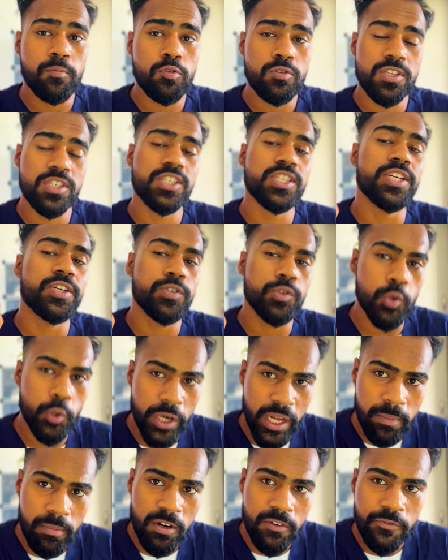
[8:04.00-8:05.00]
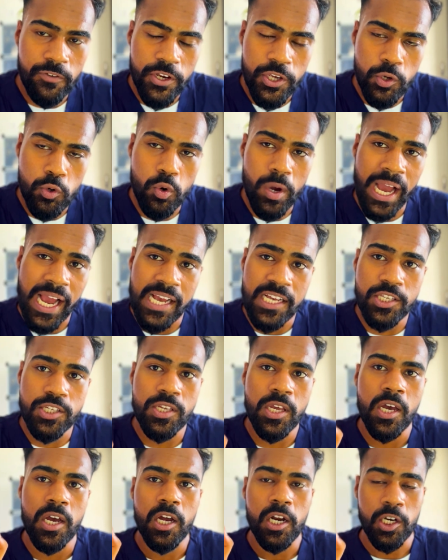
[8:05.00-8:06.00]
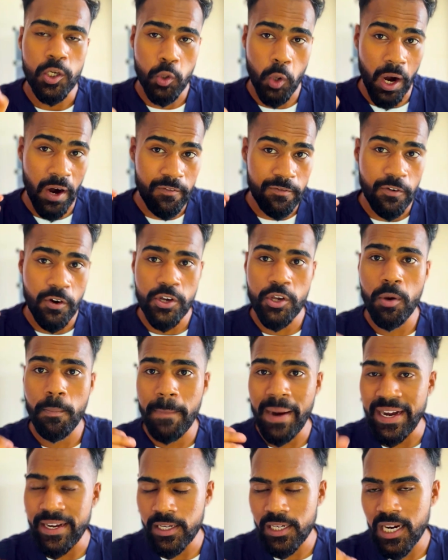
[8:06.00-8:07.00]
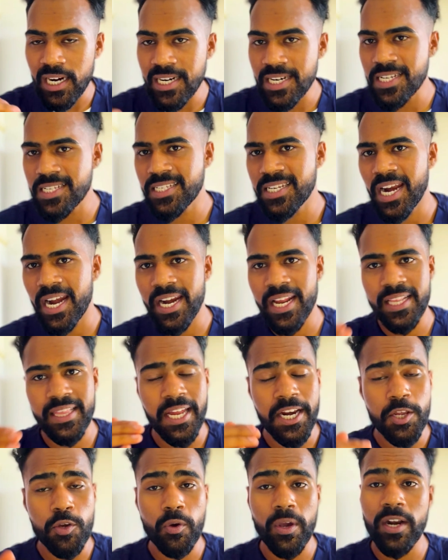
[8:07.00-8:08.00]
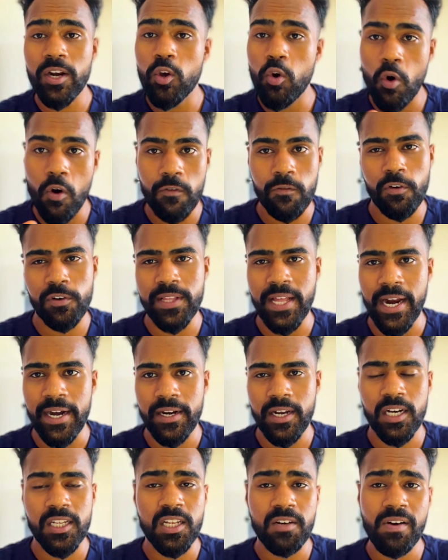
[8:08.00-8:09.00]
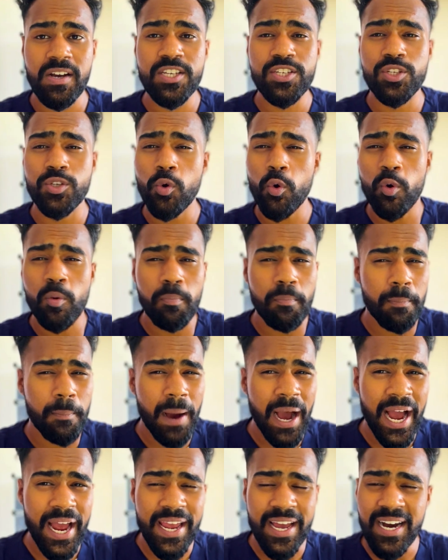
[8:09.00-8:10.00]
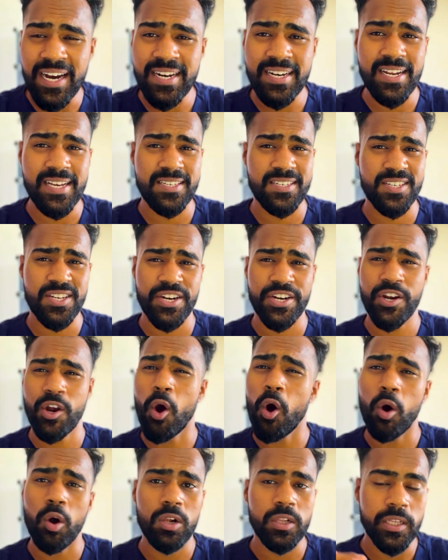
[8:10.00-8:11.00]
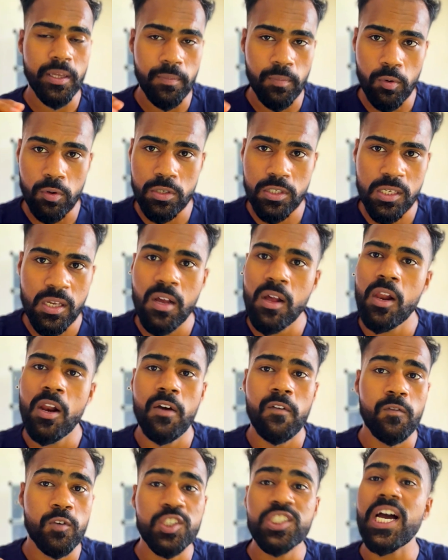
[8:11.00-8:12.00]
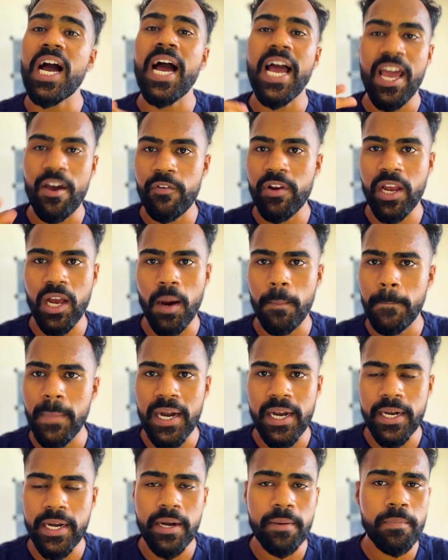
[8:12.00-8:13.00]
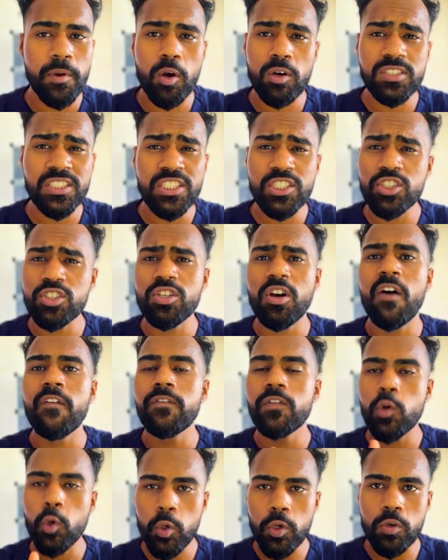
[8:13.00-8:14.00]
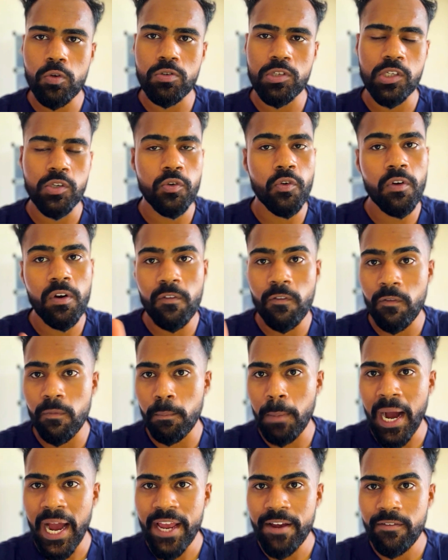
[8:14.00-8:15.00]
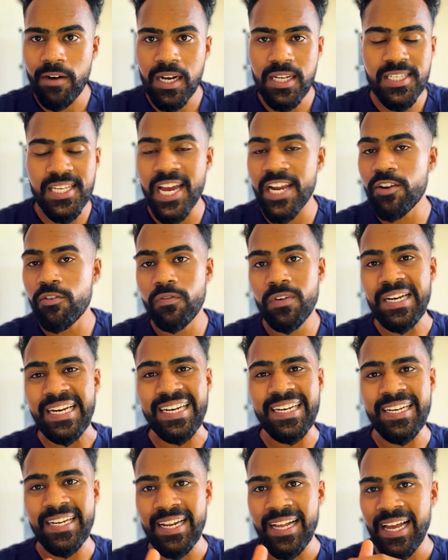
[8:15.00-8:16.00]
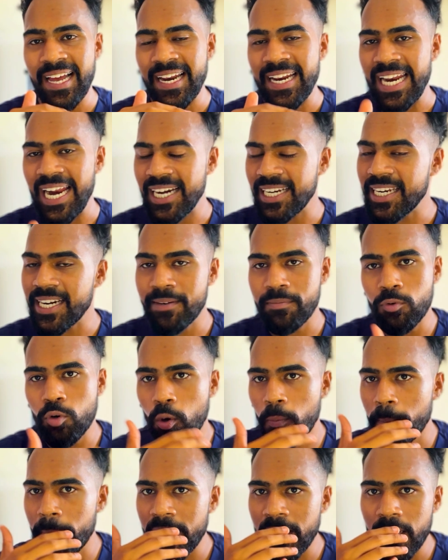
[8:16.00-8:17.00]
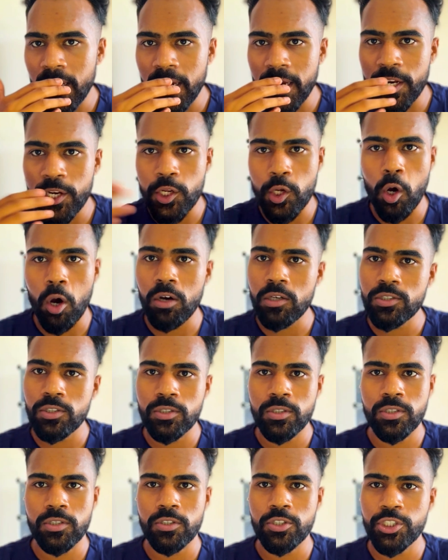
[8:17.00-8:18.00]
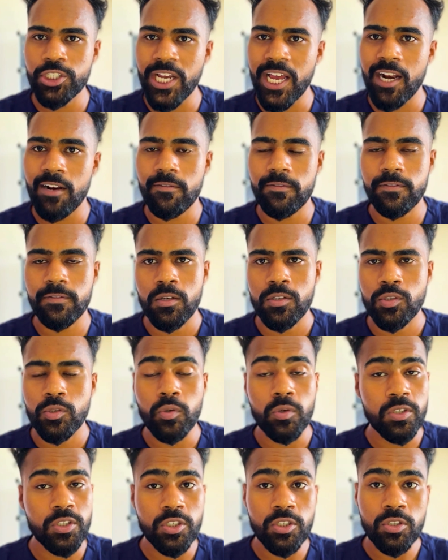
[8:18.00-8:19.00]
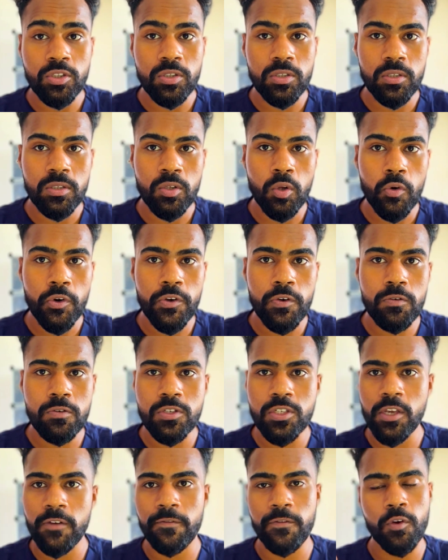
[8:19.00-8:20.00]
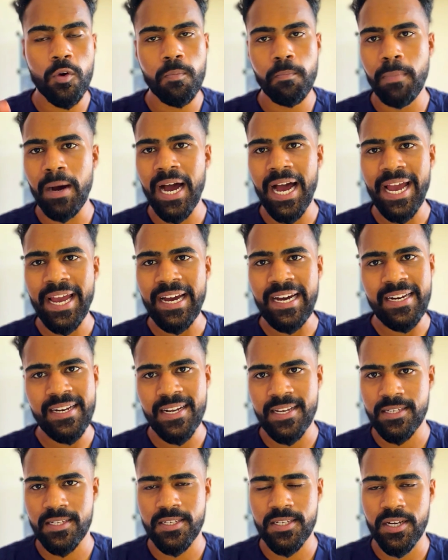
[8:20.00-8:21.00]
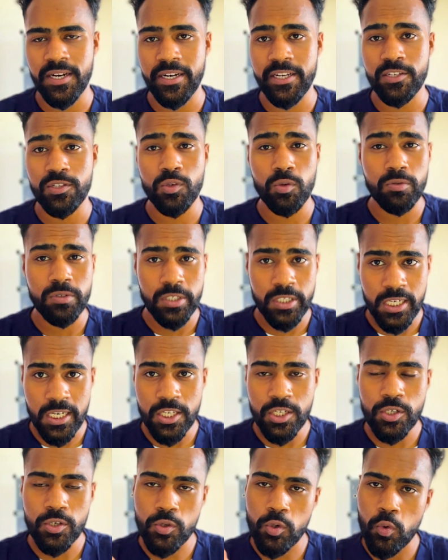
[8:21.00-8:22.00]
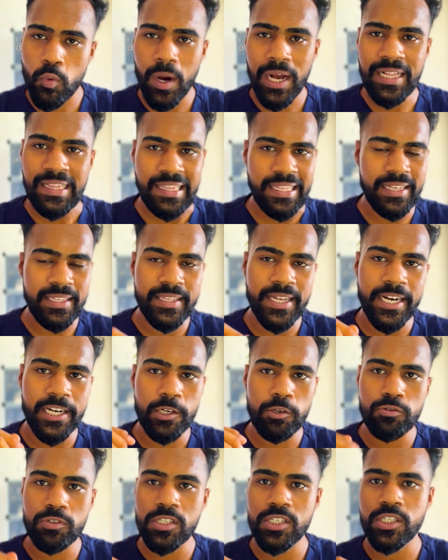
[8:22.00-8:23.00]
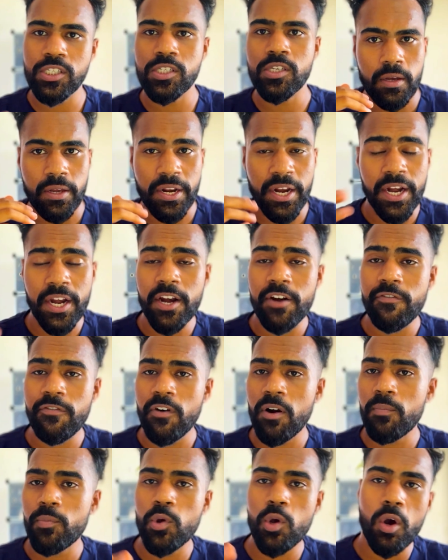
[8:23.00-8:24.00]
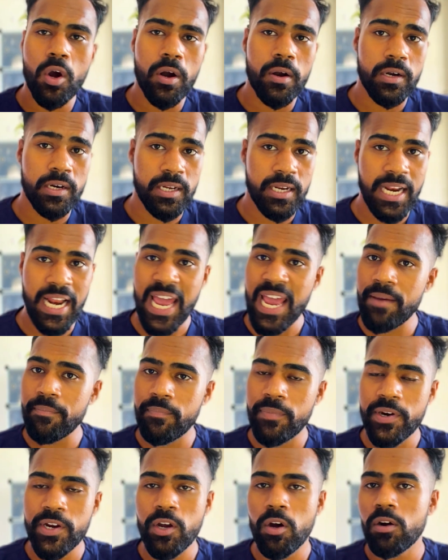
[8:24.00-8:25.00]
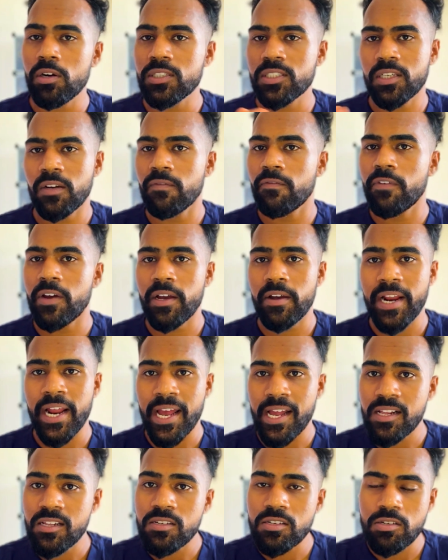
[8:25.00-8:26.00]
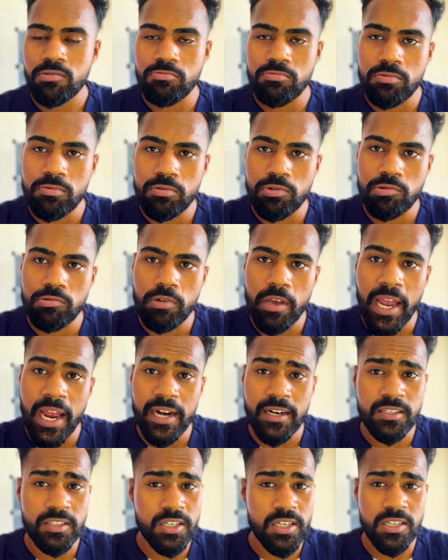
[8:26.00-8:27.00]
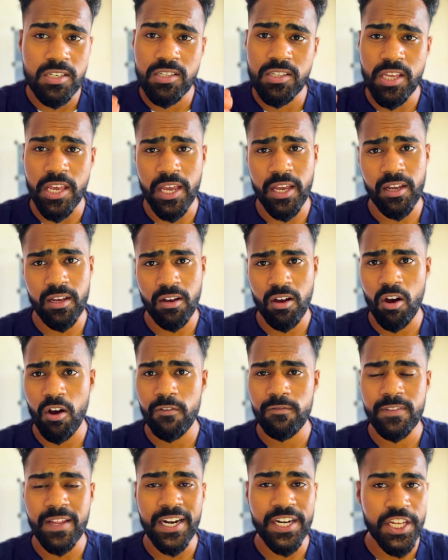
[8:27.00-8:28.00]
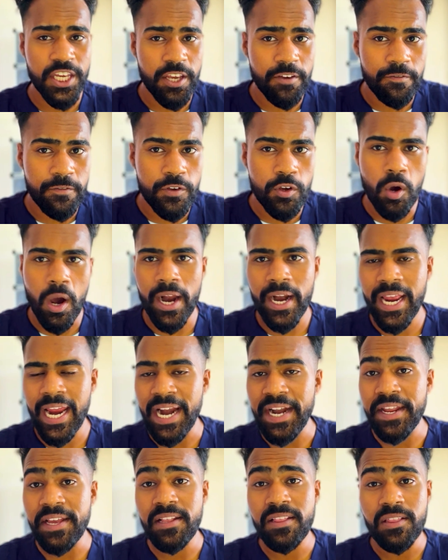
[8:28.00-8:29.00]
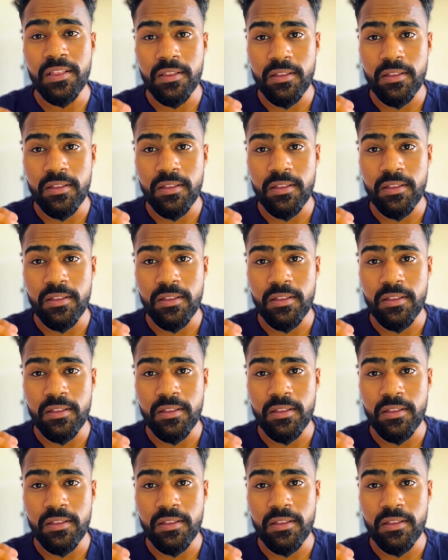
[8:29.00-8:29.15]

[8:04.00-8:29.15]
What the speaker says: book is suitable for you guys to, for your better understanding, then you can go for that. Otherwise, don't buy unnecessary all the books which I have recommended, because it's of no use. You will buy once and you will let that book be in your shelf. So it's no use if you buy unnecessary. So just do one thing, that you just read it from your library or somewhere else, and just think of that, if you are getting